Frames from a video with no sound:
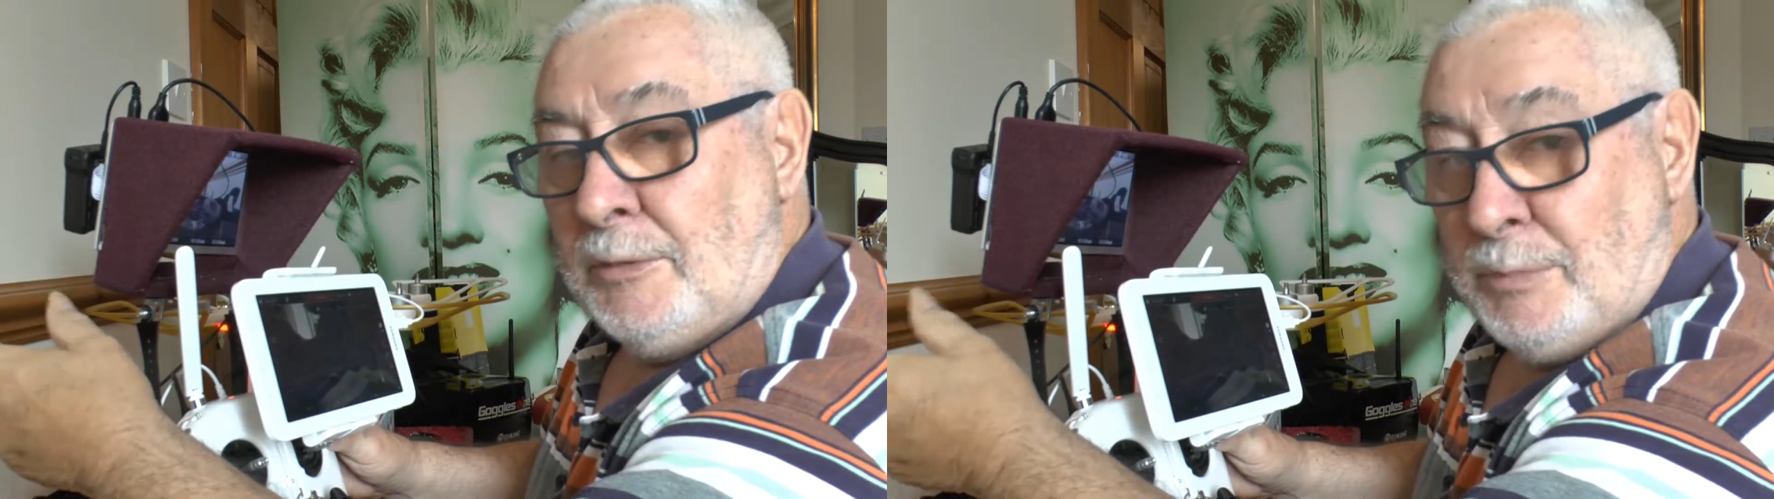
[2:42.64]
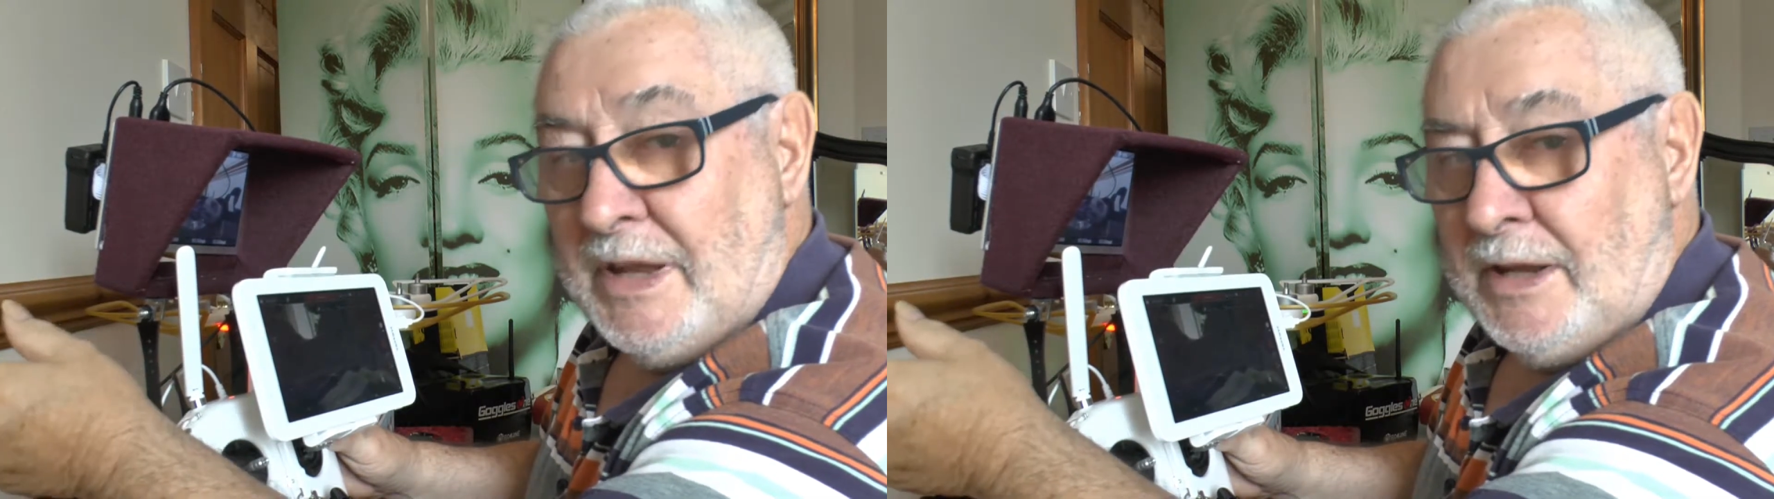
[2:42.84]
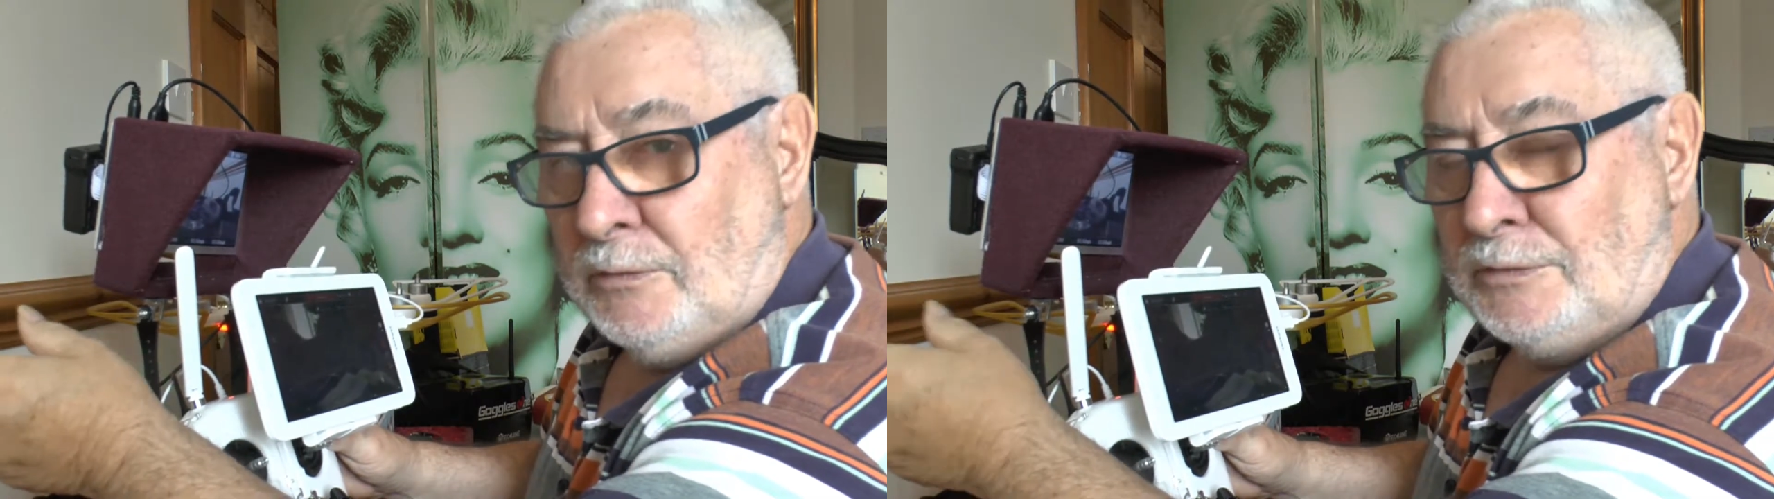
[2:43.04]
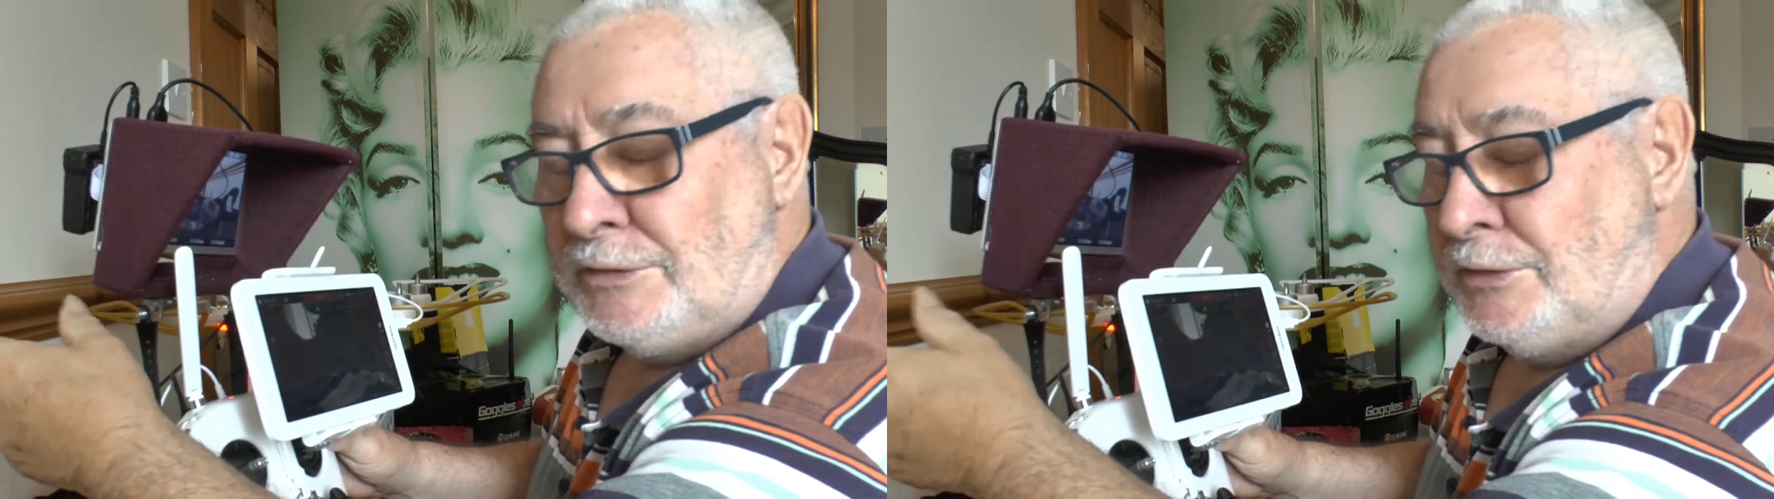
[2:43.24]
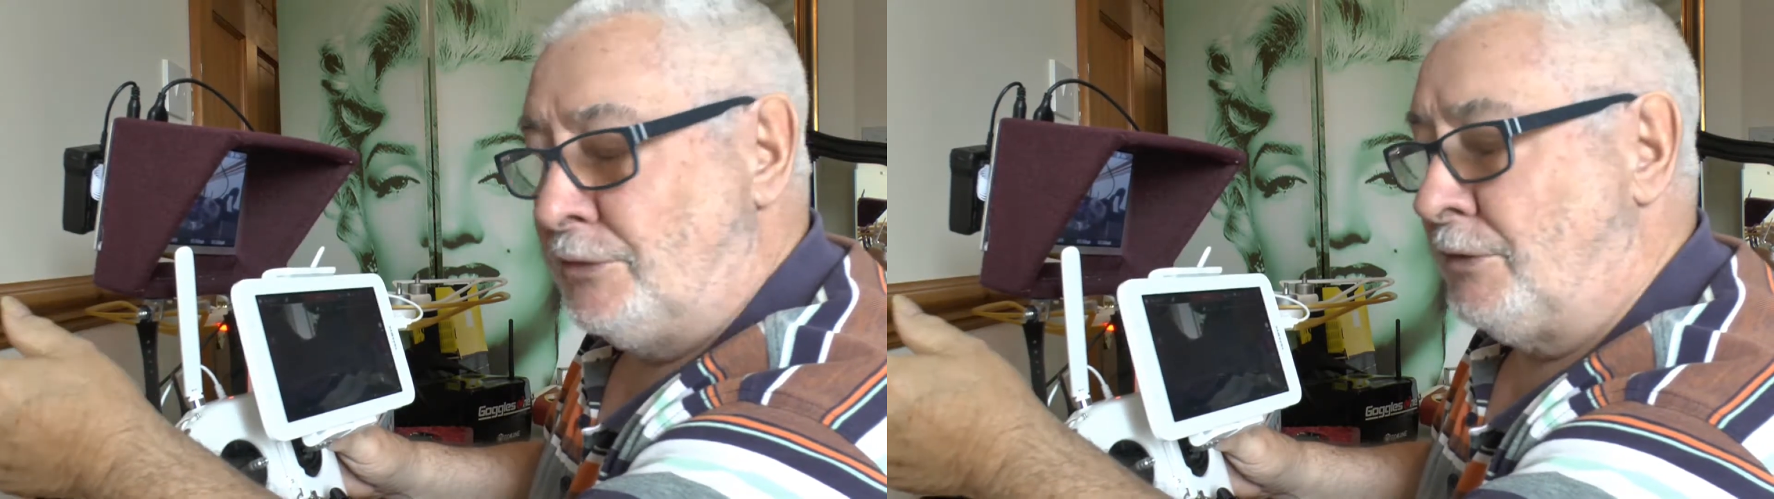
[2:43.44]
pounds,
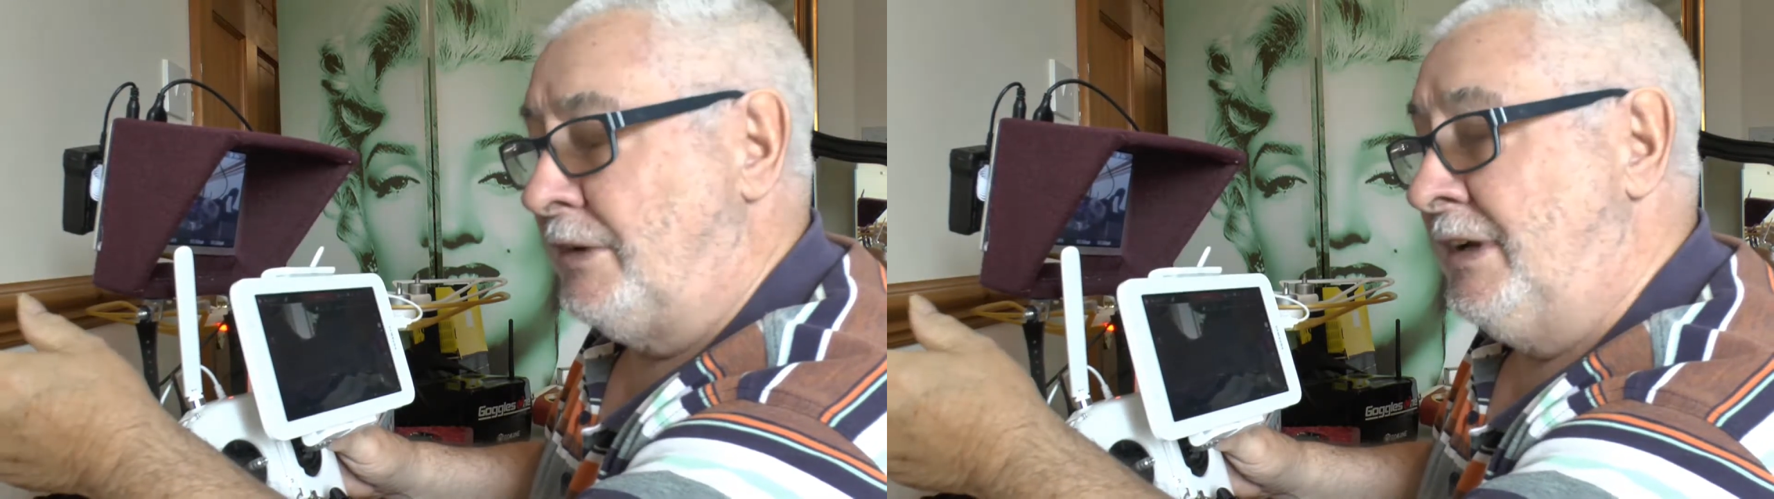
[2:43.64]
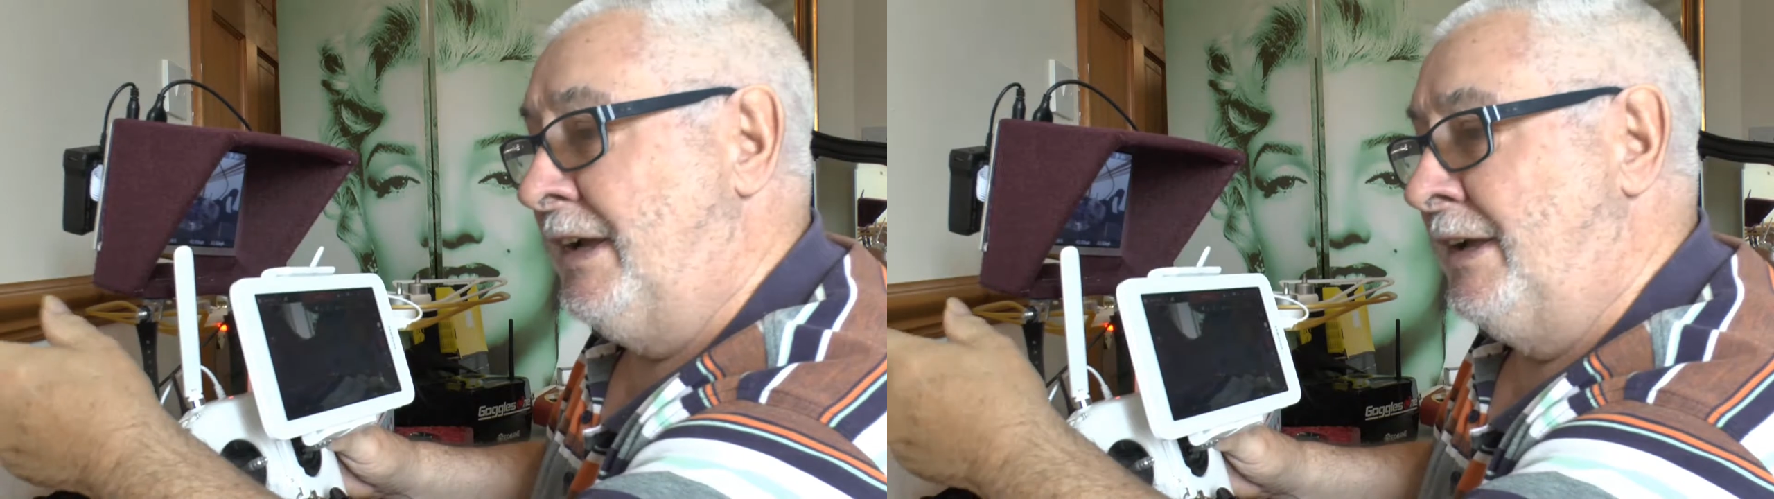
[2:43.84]
sorry,